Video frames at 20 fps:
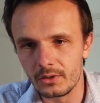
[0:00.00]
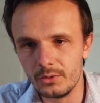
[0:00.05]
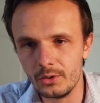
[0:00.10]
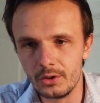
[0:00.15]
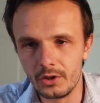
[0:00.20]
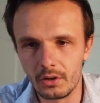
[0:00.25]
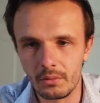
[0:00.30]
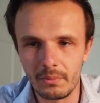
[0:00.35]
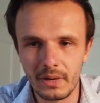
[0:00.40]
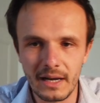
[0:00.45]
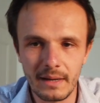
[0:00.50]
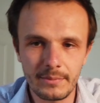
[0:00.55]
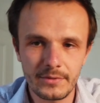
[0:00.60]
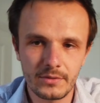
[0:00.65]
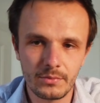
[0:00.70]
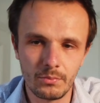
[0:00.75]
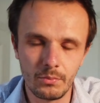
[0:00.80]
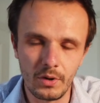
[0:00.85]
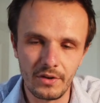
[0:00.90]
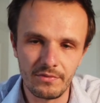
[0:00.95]
Google
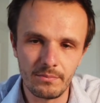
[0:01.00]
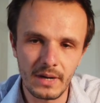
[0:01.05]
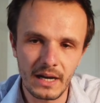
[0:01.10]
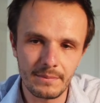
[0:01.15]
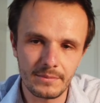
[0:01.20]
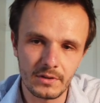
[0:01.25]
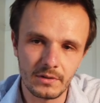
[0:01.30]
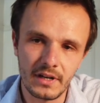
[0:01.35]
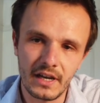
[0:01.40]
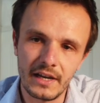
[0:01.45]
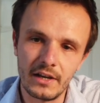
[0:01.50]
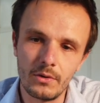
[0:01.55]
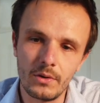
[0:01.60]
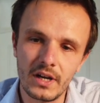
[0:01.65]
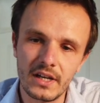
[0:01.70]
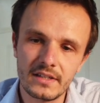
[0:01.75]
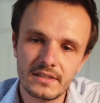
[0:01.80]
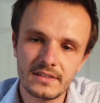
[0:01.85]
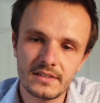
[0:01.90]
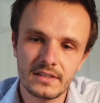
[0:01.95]
Maps, with Maps on
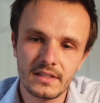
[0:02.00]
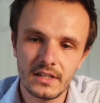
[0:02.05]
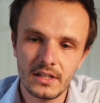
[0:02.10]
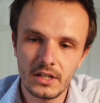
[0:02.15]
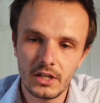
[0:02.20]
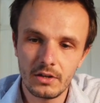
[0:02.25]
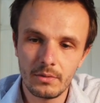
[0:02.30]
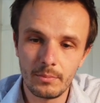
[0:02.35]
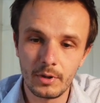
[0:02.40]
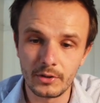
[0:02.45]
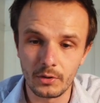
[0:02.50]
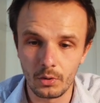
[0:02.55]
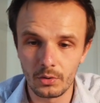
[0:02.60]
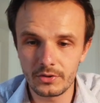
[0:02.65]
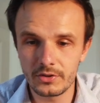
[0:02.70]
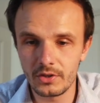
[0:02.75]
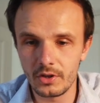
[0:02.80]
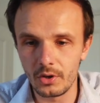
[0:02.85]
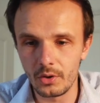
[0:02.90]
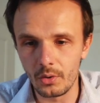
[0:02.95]
iOS, but
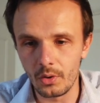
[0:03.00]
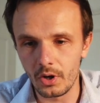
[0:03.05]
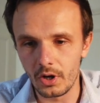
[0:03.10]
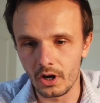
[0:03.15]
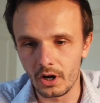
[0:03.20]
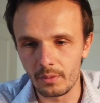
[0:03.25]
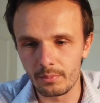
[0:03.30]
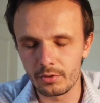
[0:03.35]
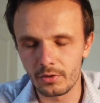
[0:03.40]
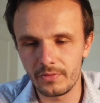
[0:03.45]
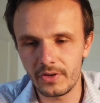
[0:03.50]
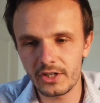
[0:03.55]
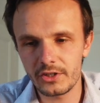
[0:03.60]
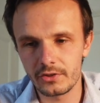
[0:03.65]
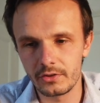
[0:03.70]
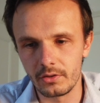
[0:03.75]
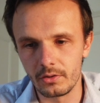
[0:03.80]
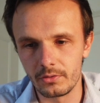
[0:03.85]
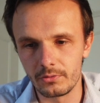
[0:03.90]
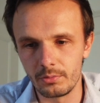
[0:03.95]
also
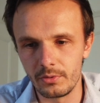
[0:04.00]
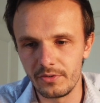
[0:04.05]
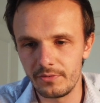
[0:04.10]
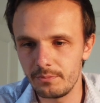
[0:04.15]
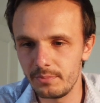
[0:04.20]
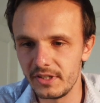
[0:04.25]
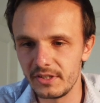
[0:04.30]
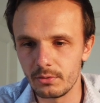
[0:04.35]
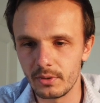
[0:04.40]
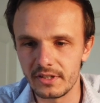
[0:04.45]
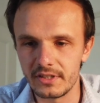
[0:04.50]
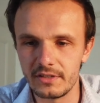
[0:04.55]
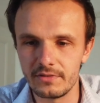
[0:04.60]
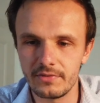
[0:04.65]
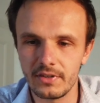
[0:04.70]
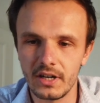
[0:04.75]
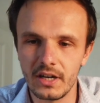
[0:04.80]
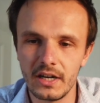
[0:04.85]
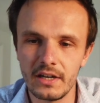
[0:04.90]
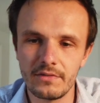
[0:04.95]
professionals with
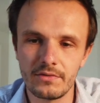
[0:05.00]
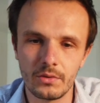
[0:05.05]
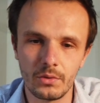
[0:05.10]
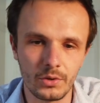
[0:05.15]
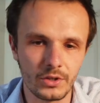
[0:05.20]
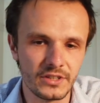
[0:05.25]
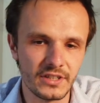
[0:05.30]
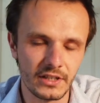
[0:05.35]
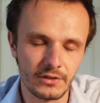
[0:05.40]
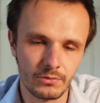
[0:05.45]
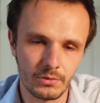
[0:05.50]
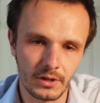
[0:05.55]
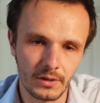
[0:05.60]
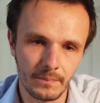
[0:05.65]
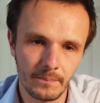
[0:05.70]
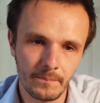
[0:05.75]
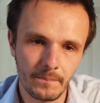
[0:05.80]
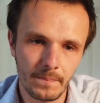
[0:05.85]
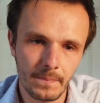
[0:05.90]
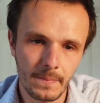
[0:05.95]
P25 or Tetra.
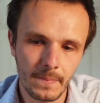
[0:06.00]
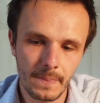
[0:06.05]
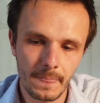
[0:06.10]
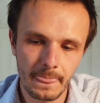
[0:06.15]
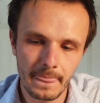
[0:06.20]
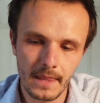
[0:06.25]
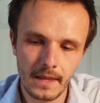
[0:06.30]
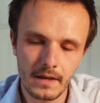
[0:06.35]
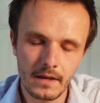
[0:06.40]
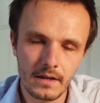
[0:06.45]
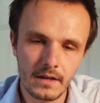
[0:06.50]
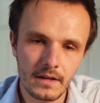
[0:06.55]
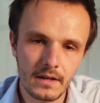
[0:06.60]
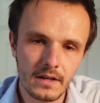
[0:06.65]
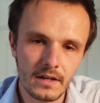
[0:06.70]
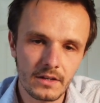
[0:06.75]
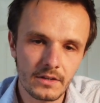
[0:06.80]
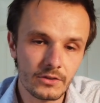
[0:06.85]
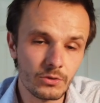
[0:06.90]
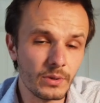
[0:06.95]

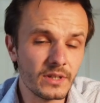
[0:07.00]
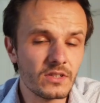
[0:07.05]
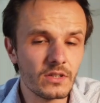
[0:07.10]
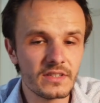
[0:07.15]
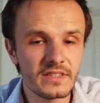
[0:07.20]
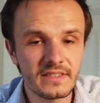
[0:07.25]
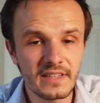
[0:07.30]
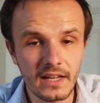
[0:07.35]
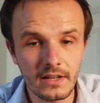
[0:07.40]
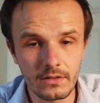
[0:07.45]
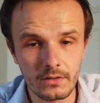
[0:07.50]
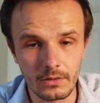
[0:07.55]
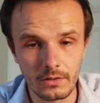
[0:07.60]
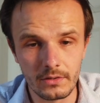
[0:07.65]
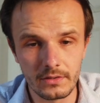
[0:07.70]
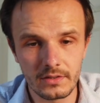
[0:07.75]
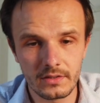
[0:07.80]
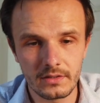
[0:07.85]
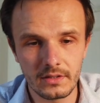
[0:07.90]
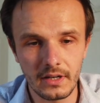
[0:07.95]
So it's a
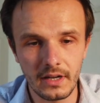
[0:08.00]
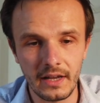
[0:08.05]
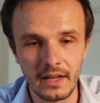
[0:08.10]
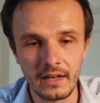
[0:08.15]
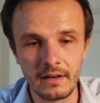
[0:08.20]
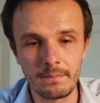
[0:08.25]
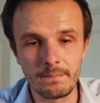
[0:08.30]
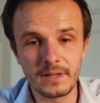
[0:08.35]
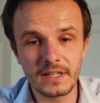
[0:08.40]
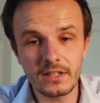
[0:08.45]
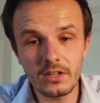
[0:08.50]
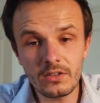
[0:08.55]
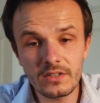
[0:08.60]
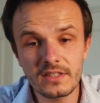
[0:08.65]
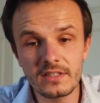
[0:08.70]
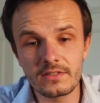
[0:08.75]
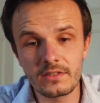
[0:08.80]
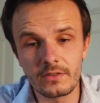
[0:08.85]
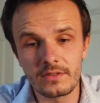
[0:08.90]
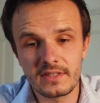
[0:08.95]
standard, and
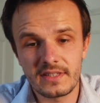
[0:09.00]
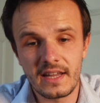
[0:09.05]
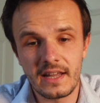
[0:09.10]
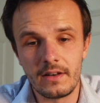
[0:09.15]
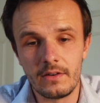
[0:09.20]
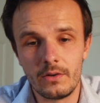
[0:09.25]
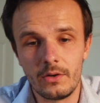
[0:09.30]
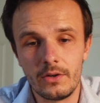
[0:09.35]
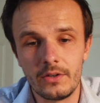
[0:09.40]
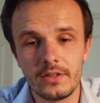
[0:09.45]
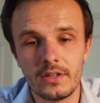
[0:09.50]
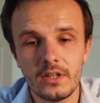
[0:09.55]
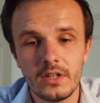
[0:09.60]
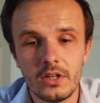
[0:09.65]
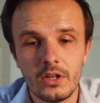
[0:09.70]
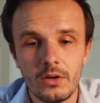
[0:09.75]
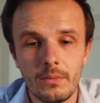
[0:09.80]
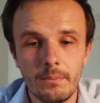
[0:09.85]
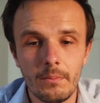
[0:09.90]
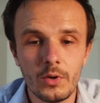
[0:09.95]
because it's a standard,
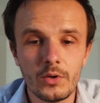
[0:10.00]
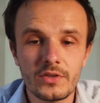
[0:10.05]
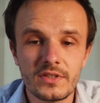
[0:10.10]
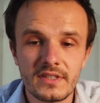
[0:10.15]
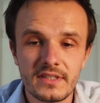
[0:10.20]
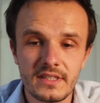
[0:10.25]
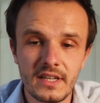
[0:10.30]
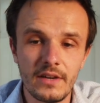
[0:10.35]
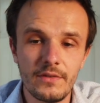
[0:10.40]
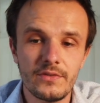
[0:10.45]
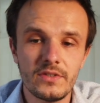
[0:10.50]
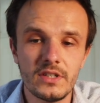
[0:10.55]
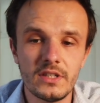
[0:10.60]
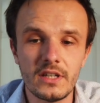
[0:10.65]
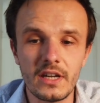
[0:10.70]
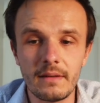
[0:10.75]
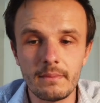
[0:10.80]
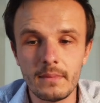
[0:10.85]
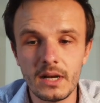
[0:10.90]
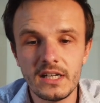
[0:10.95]
most
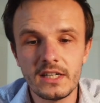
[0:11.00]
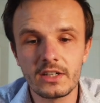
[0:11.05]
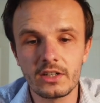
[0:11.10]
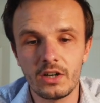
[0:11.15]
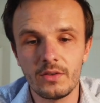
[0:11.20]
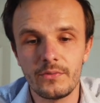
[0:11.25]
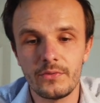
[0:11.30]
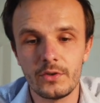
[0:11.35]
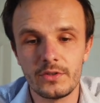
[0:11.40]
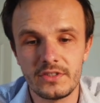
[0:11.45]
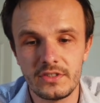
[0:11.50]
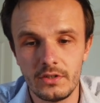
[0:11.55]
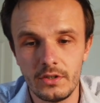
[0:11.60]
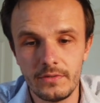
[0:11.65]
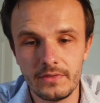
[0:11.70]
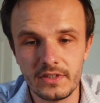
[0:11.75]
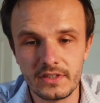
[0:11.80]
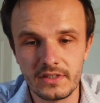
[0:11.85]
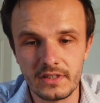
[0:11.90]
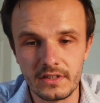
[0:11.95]
safety and many comfort
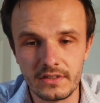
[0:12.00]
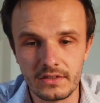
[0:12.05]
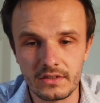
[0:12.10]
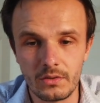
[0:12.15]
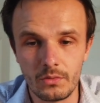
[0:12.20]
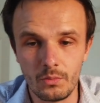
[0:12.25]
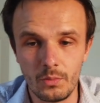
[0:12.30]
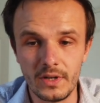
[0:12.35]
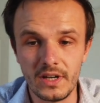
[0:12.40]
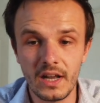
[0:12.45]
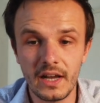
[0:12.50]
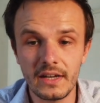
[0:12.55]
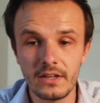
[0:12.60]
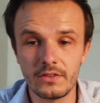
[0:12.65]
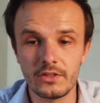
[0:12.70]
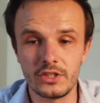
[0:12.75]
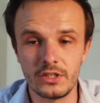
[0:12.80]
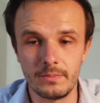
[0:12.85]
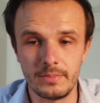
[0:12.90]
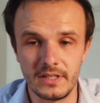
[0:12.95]
services rely
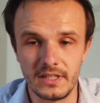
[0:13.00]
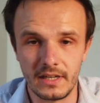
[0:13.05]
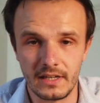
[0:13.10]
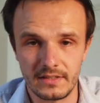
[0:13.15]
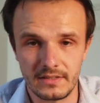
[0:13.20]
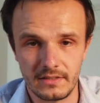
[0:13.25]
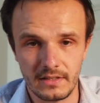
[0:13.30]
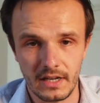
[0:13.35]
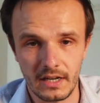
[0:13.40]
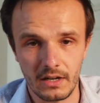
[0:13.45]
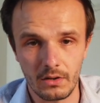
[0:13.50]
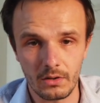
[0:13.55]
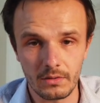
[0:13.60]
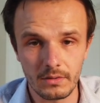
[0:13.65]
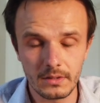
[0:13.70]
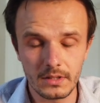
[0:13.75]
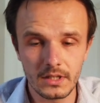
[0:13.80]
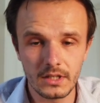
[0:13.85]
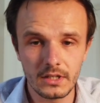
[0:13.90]
on GPS now.